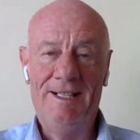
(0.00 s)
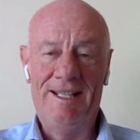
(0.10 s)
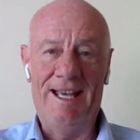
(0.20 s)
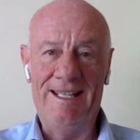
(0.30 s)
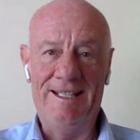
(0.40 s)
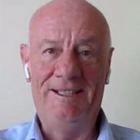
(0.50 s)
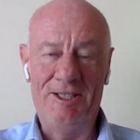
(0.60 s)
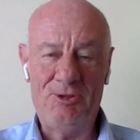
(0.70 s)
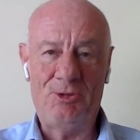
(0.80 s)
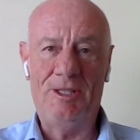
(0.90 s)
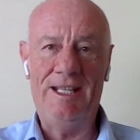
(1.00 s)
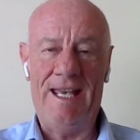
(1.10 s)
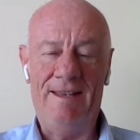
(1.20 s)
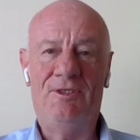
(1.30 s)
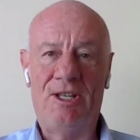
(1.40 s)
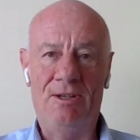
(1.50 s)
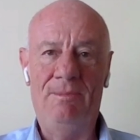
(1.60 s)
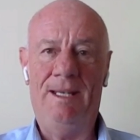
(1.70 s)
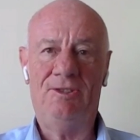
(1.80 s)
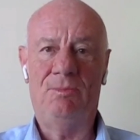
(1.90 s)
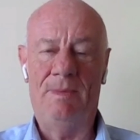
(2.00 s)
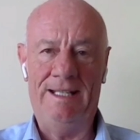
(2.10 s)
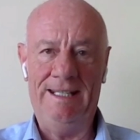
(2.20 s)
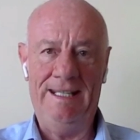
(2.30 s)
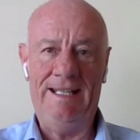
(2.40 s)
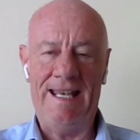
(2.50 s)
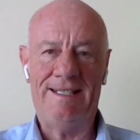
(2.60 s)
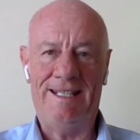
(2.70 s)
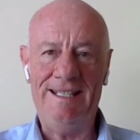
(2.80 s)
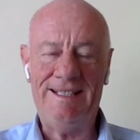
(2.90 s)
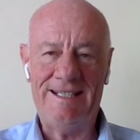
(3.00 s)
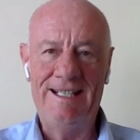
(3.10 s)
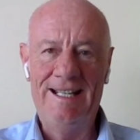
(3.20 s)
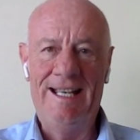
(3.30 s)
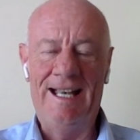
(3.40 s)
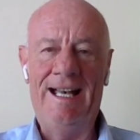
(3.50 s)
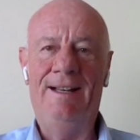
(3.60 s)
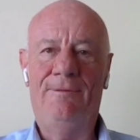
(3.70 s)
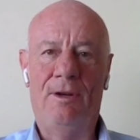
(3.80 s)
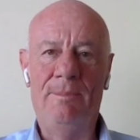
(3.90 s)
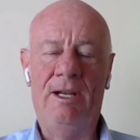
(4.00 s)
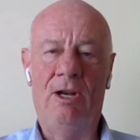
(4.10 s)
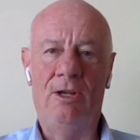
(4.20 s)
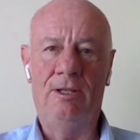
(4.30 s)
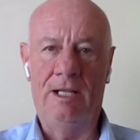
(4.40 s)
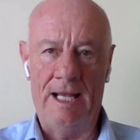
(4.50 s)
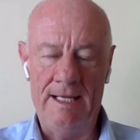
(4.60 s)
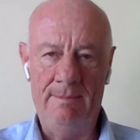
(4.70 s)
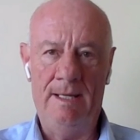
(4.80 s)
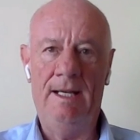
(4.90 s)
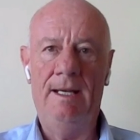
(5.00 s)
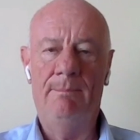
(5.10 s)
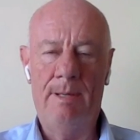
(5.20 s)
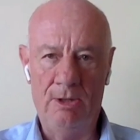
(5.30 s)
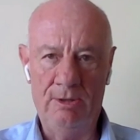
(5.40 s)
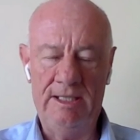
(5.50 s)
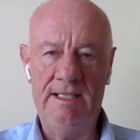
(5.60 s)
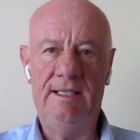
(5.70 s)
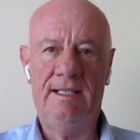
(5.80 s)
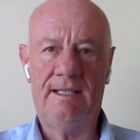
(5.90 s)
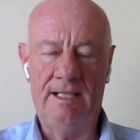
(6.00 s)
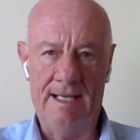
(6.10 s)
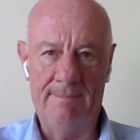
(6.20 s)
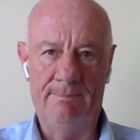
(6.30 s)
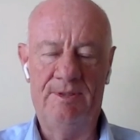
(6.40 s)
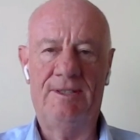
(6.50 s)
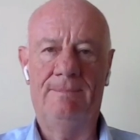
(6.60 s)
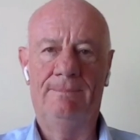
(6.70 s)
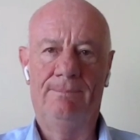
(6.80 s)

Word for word: They literally have so much money in assets uh, from their own Labor pokies clubs.